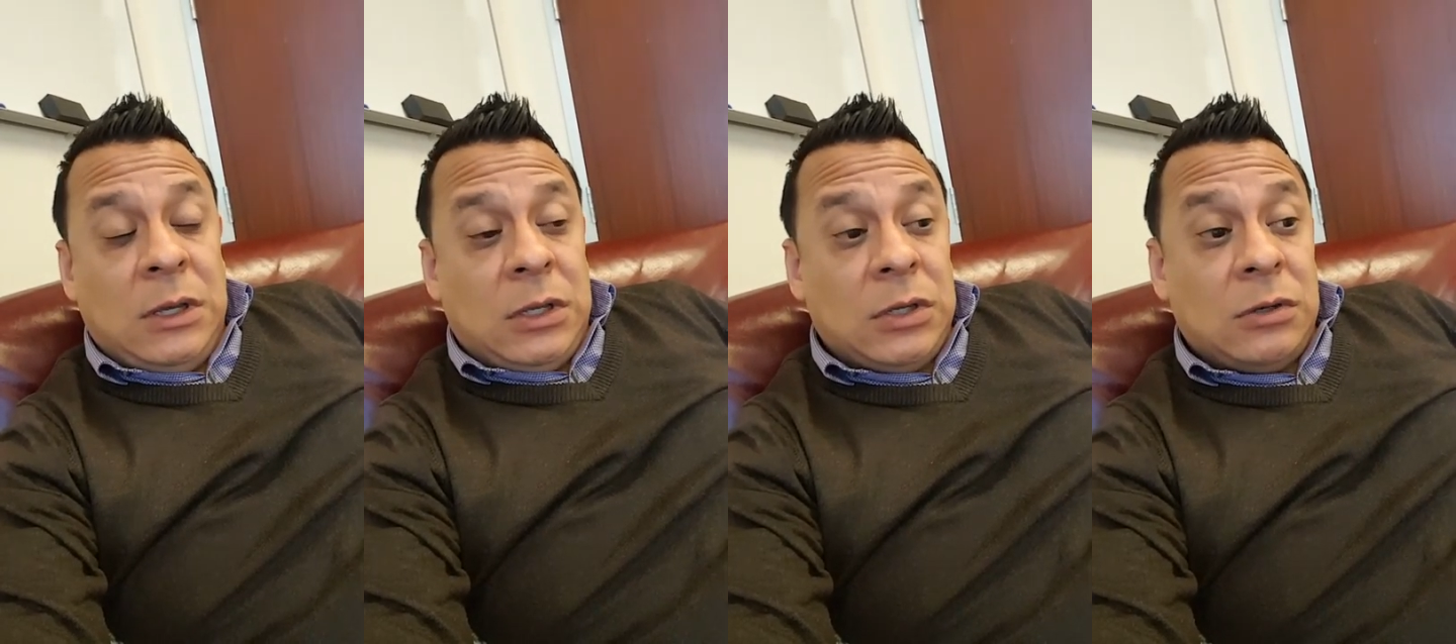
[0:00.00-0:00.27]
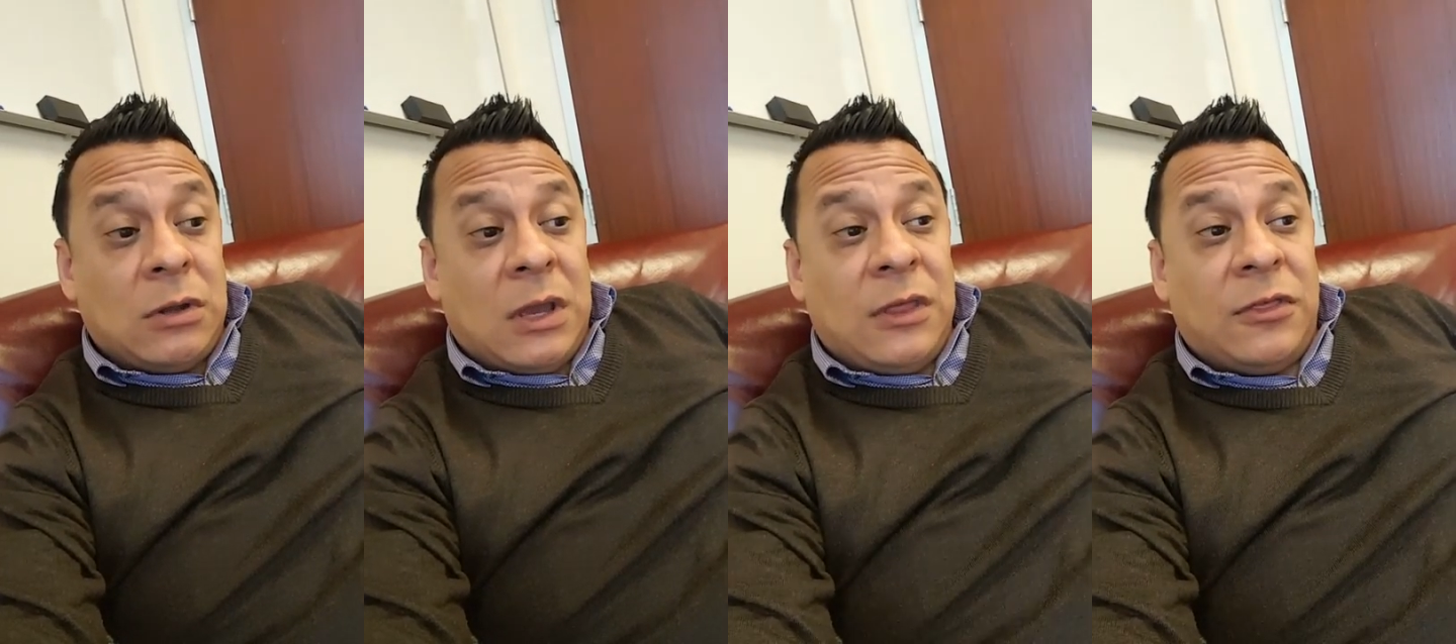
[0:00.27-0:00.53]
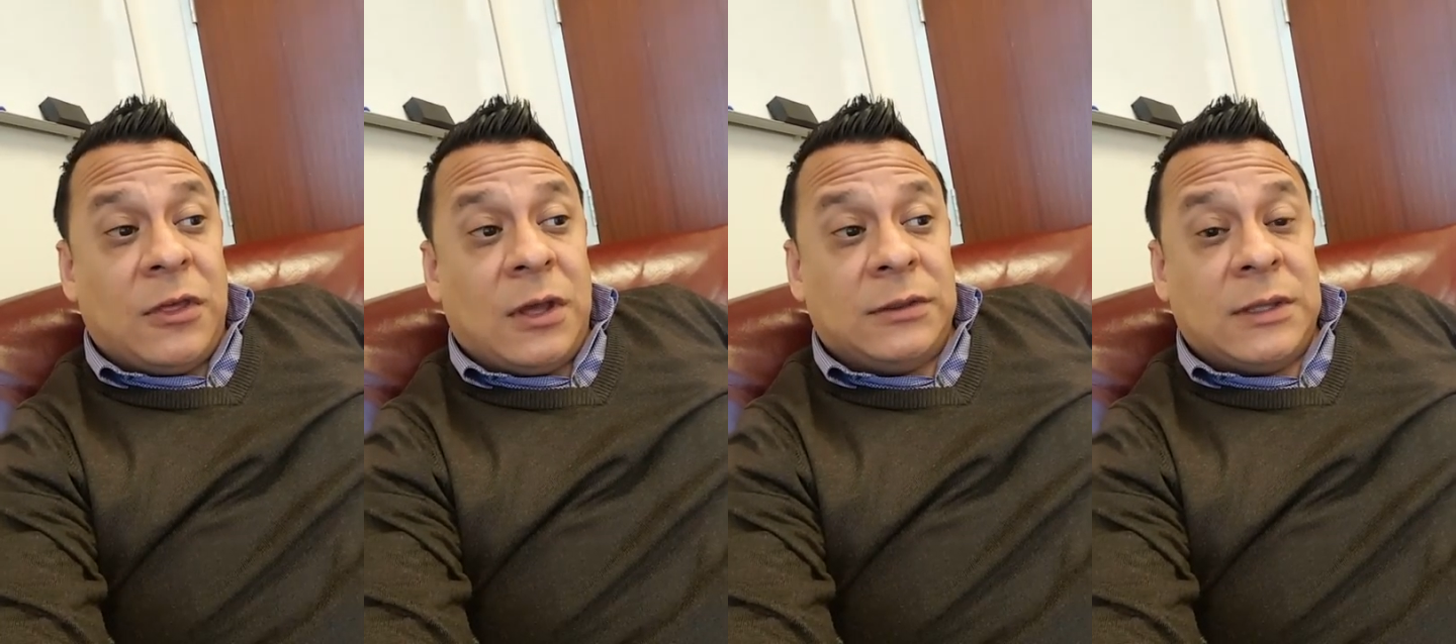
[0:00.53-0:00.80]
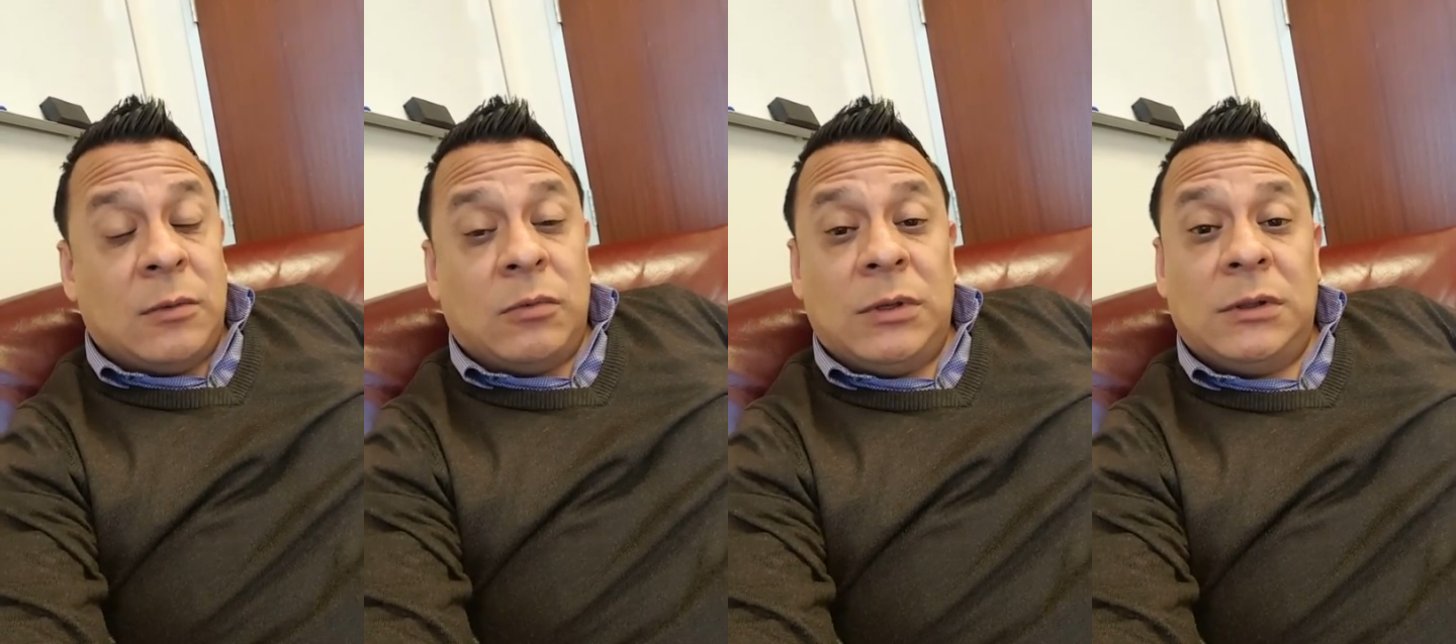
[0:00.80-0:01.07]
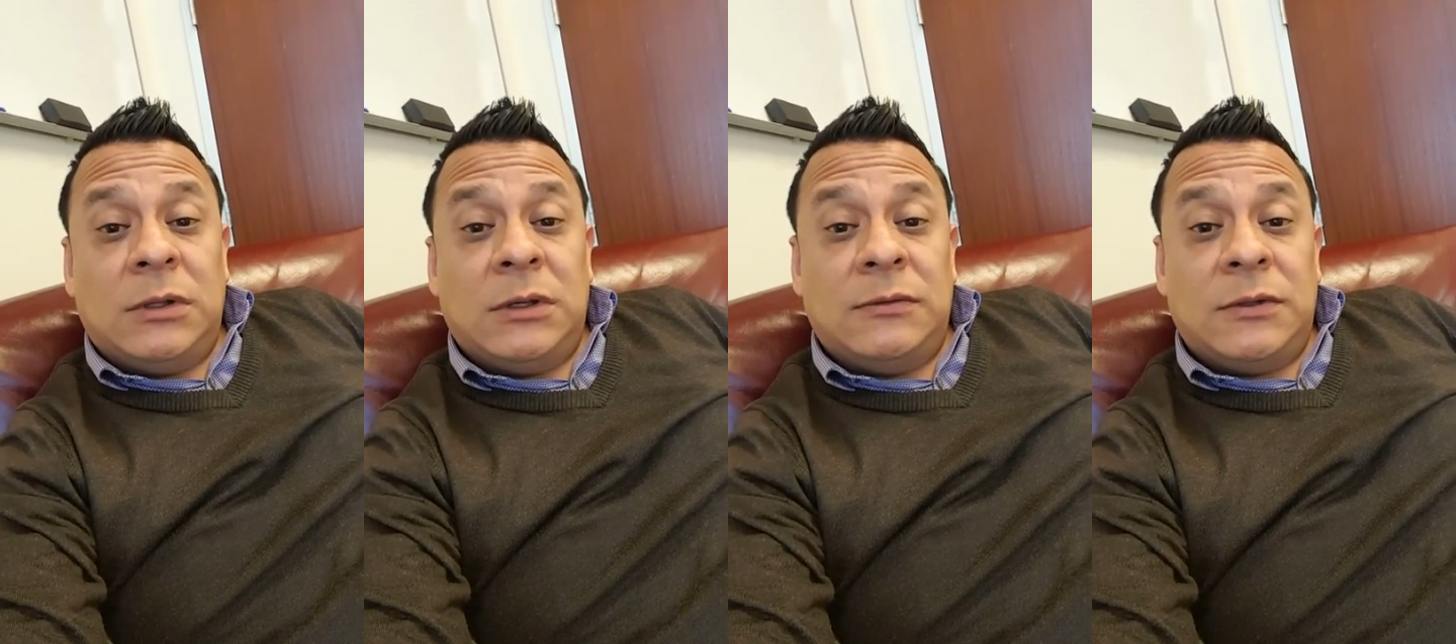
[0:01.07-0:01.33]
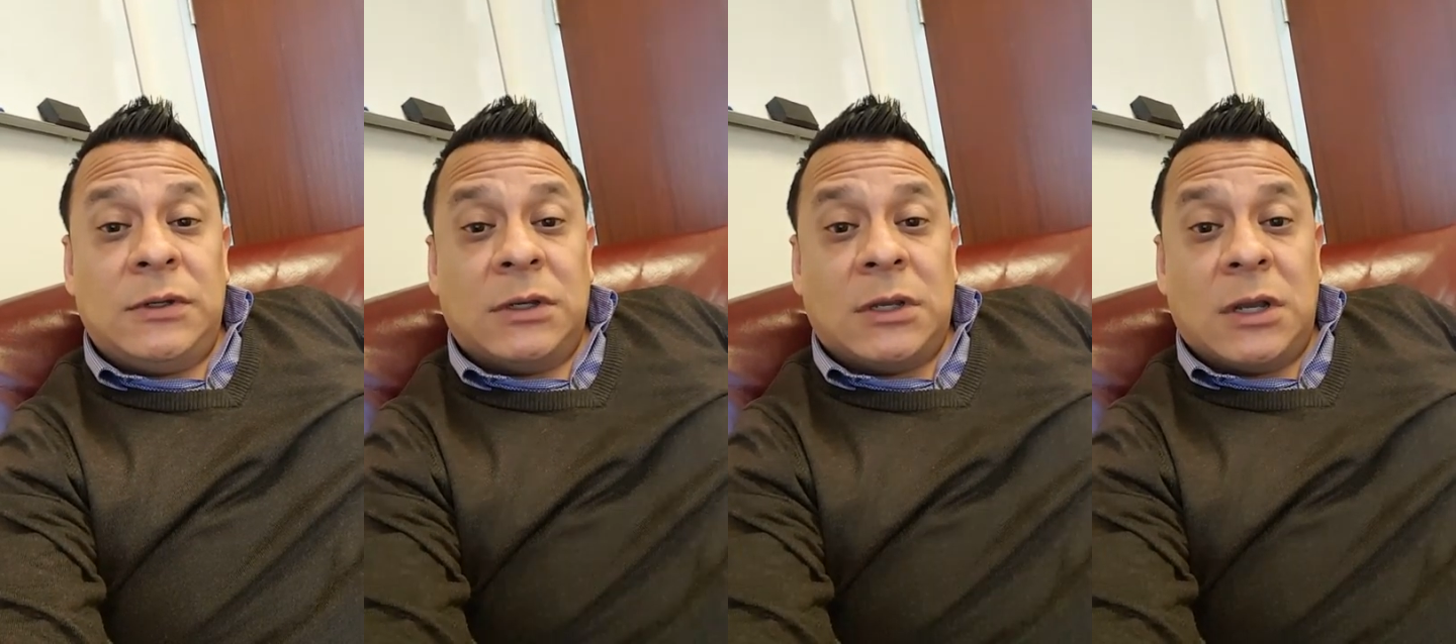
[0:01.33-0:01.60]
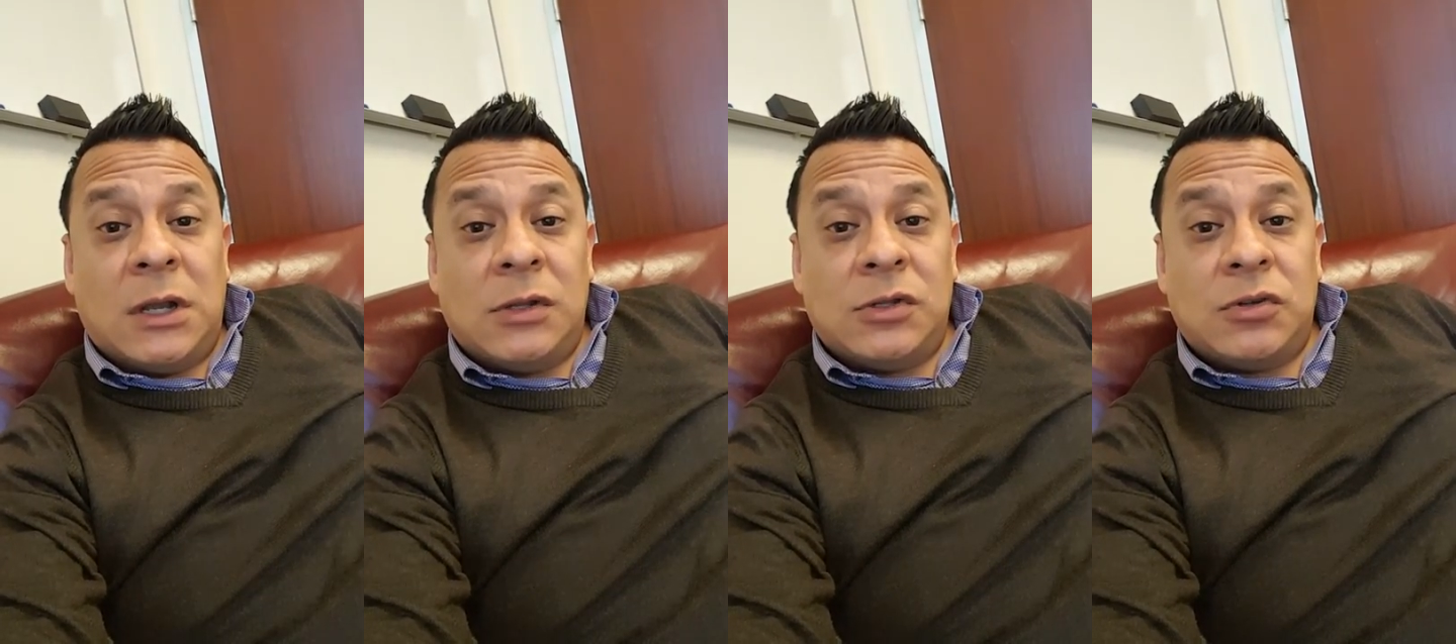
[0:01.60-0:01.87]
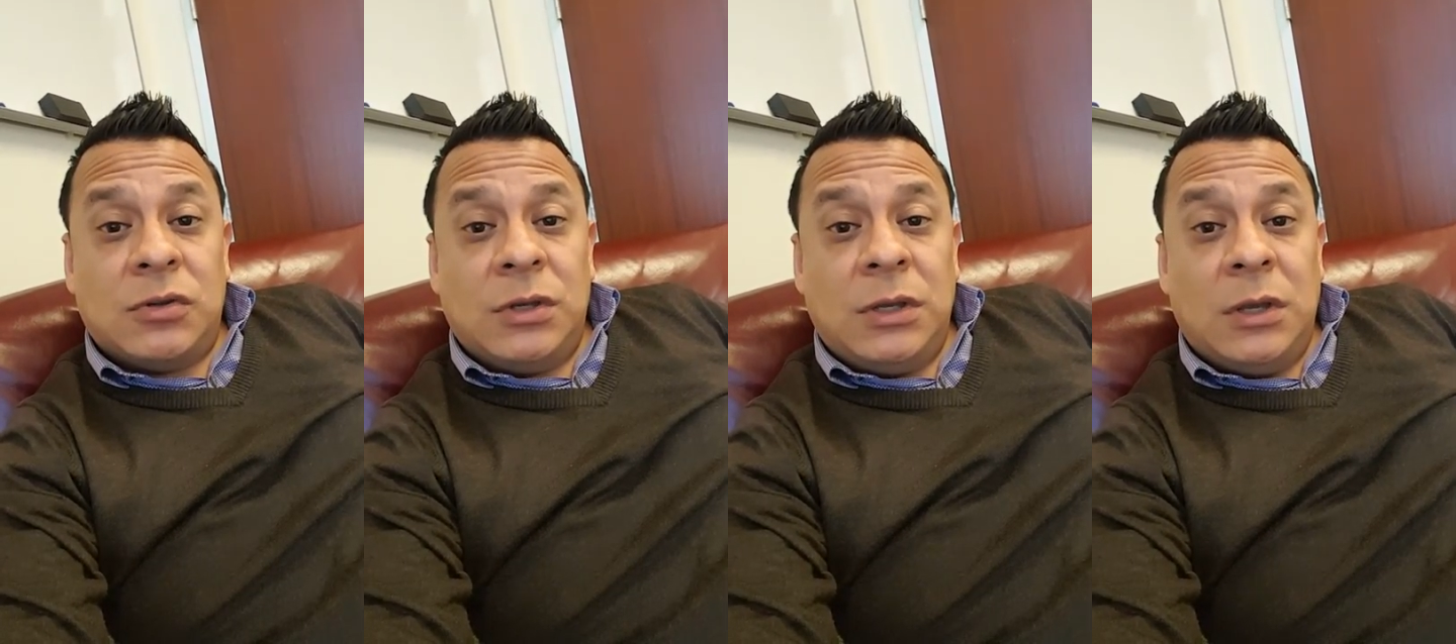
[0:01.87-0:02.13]
You know, I thought that we lived in a
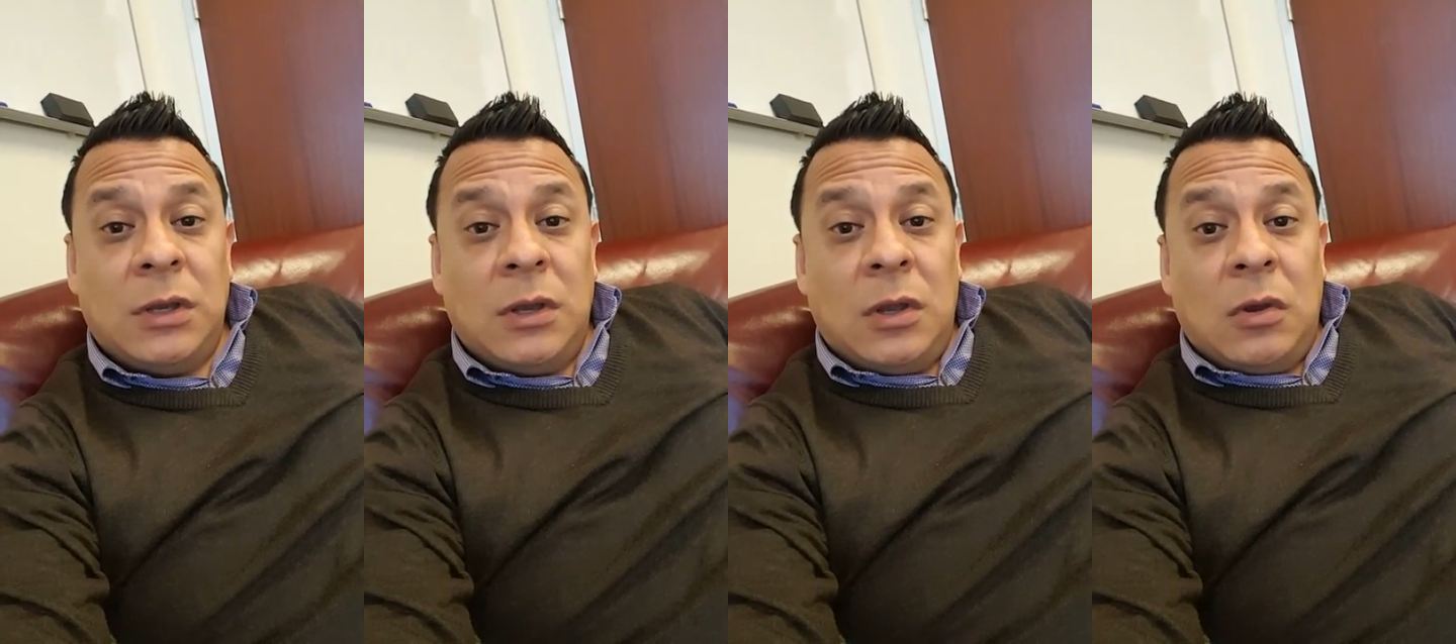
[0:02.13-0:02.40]
country